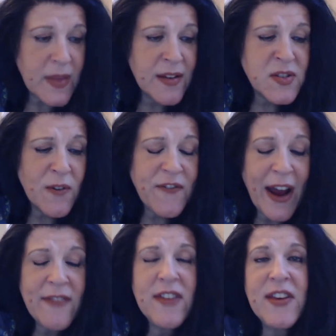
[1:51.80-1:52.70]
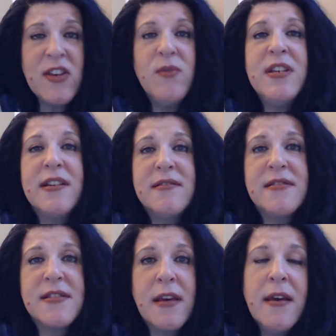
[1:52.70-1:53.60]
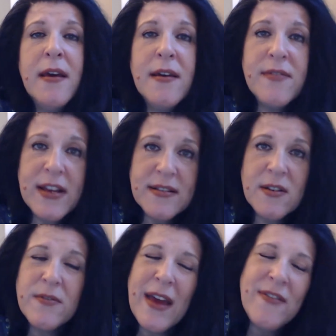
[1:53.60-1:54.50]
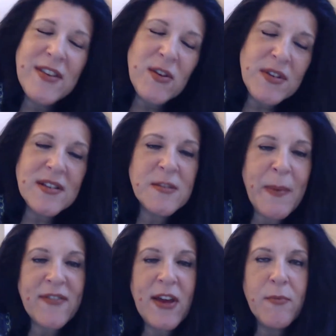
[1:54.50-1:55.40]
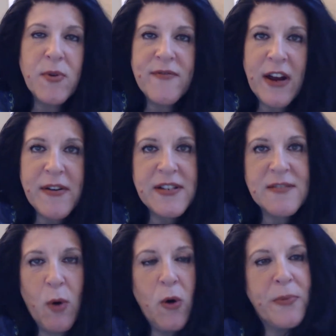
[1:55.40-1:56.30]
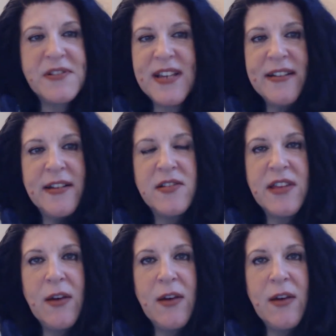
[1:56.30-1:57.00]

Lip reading: So finally, the unions, and the unions back then were a very small percentage.